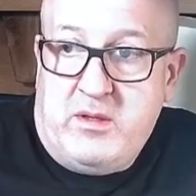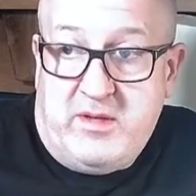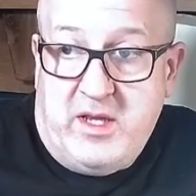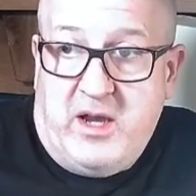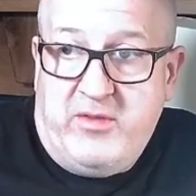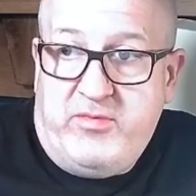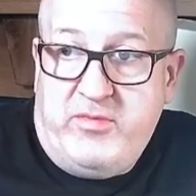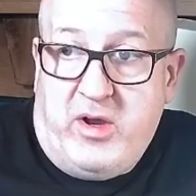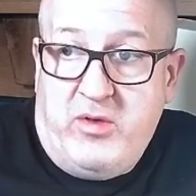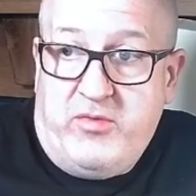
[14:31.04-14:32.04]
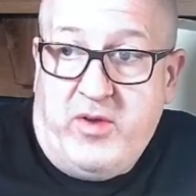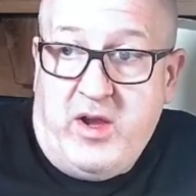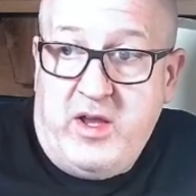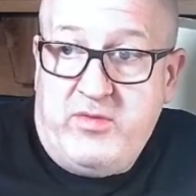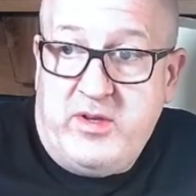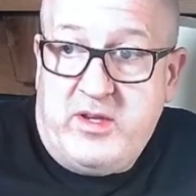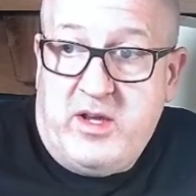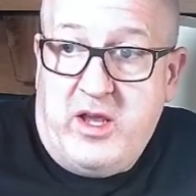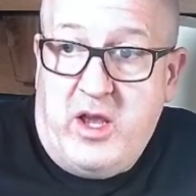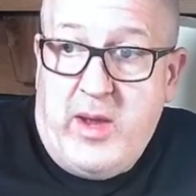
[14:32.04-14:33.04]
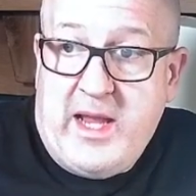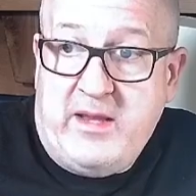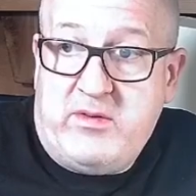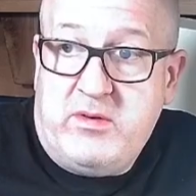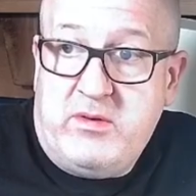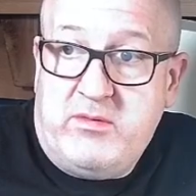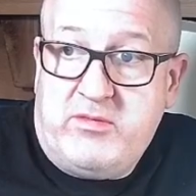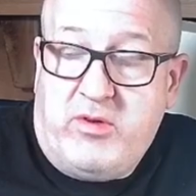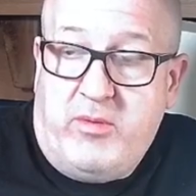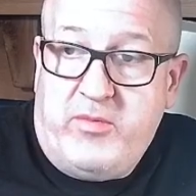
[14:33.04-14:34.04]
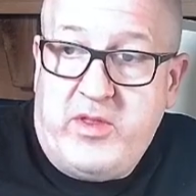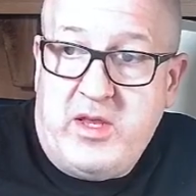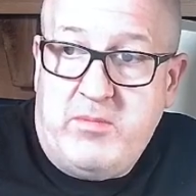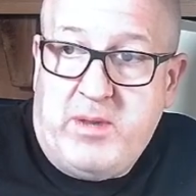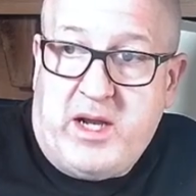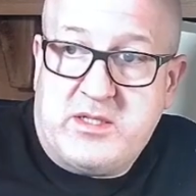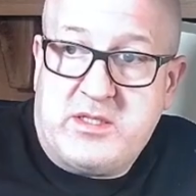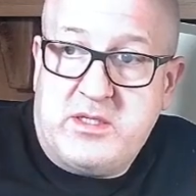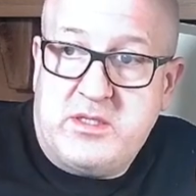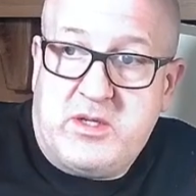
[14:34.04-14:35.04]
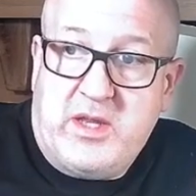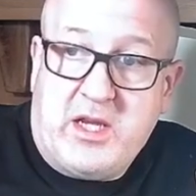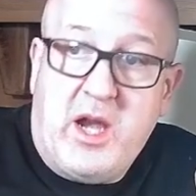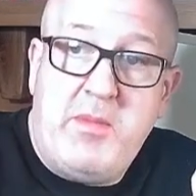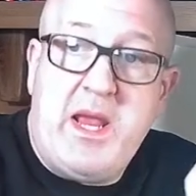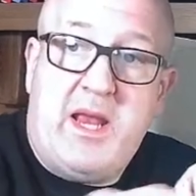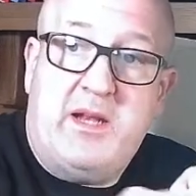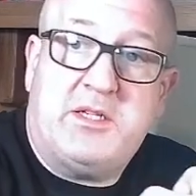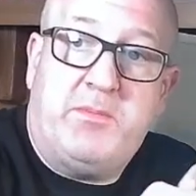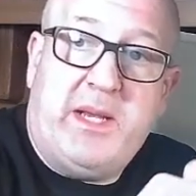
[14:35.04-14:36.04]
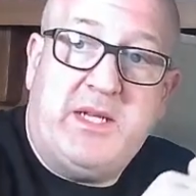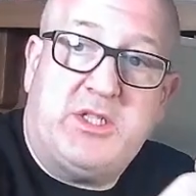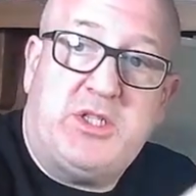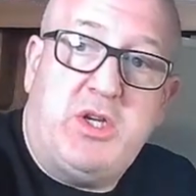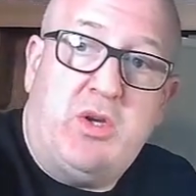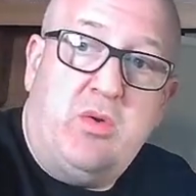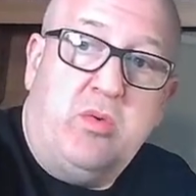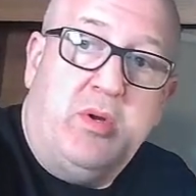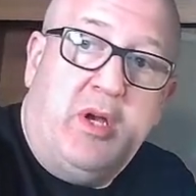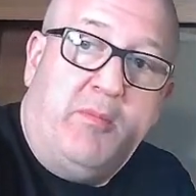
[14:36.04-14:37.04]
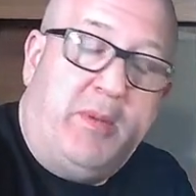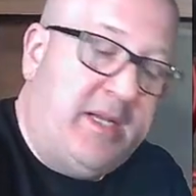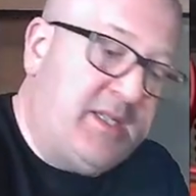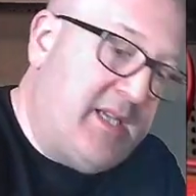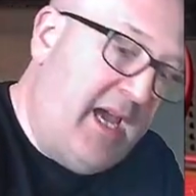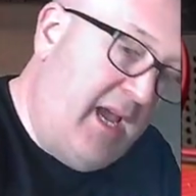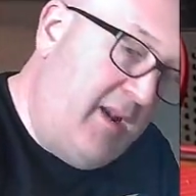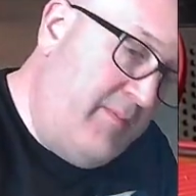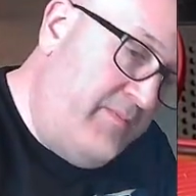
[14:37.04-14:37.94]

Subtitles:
DI05 and DI08 from the bus. So they come in to pins 2 and pins 10.